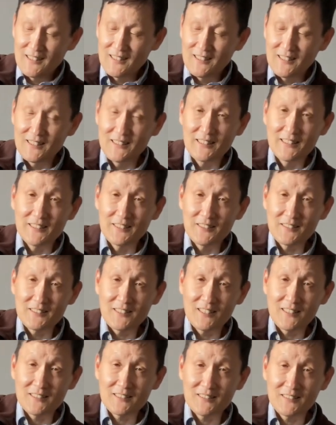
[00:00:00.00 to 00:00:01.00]
And then there's
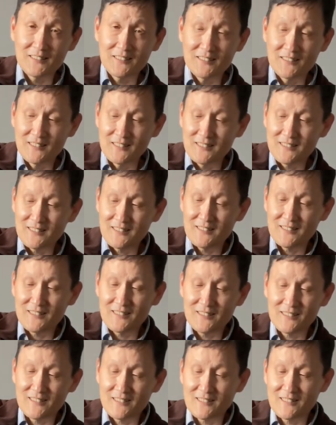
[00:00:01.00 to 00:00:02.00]
also this
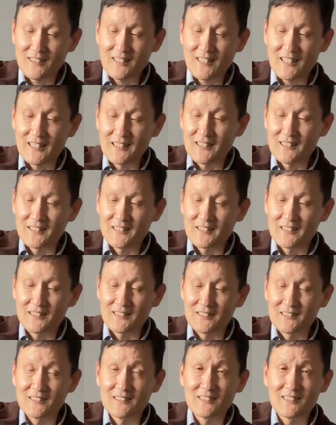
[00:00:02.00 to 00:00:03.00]
kind of
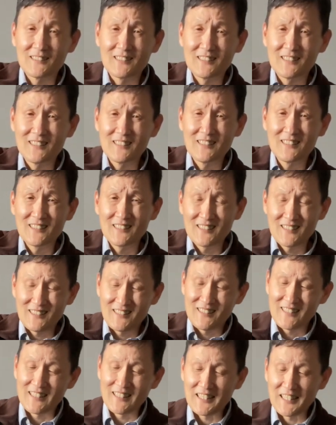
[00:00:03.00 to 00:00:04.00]
little,
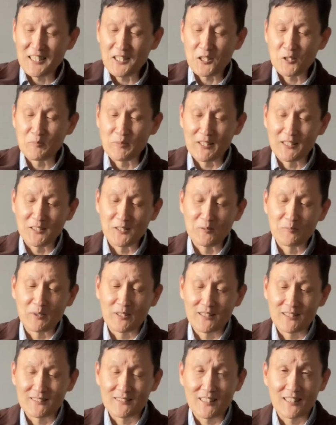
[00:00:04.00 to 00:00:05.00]
not a carabiner,
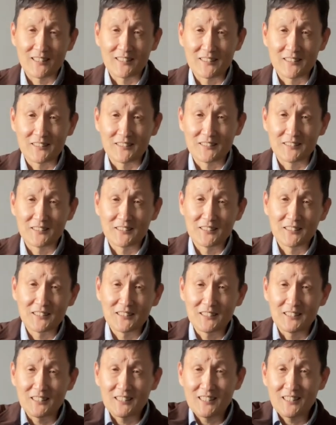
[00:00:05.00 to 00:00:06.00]
but it's like a little
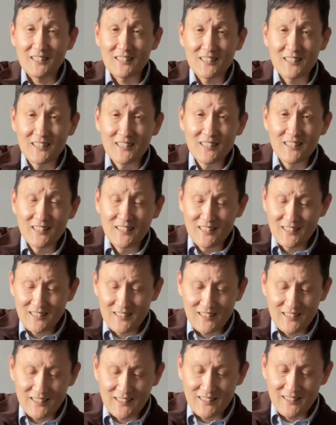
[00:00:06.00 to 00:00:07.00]
hook
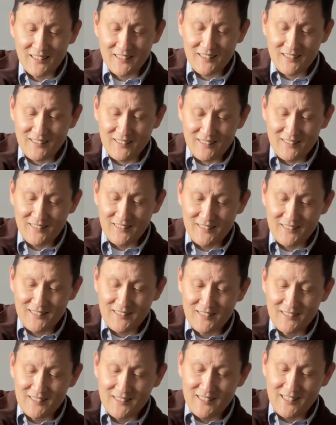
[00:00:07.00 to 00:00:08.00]
and I think it's
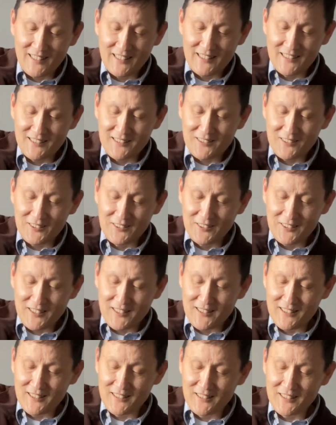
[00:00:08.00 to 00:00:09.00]
designed so you
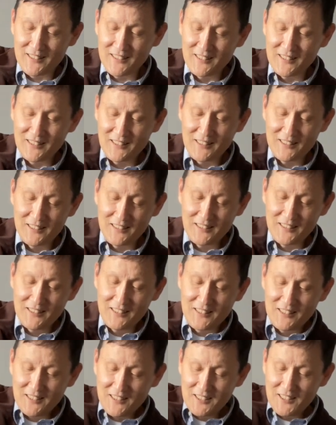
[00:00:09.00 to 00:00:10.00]
can
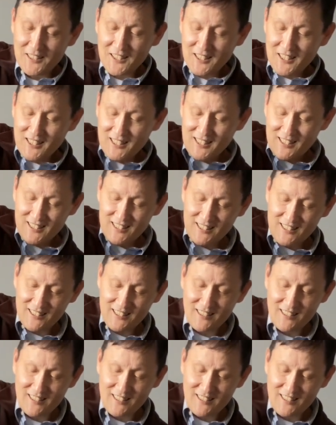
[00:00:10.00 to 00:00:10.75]
hook it